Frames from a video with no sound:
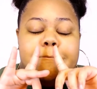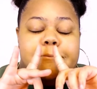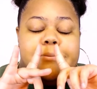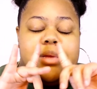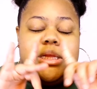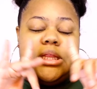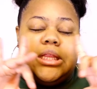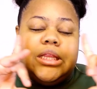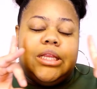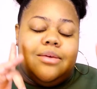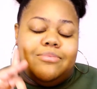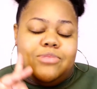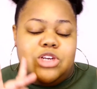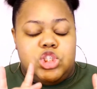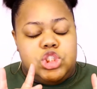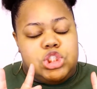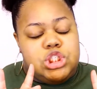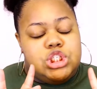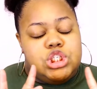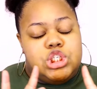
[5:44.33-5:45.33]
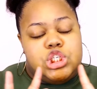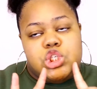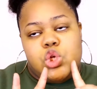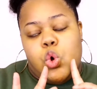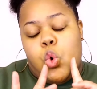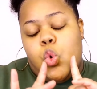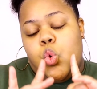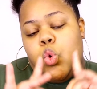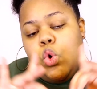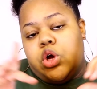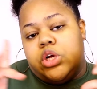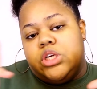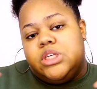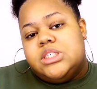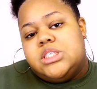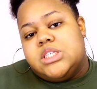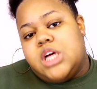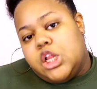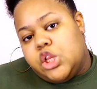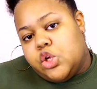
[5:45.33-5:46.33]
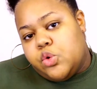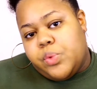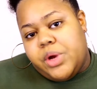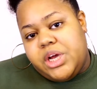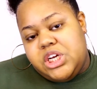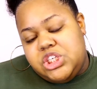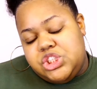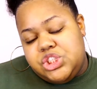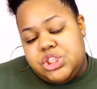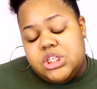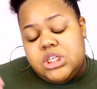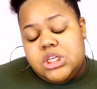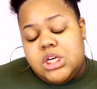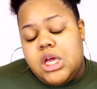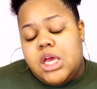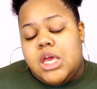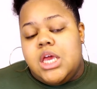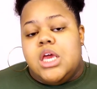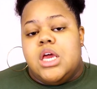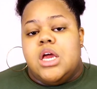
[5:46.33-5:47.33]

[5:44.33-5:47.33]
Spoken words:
blemishes or discoloration,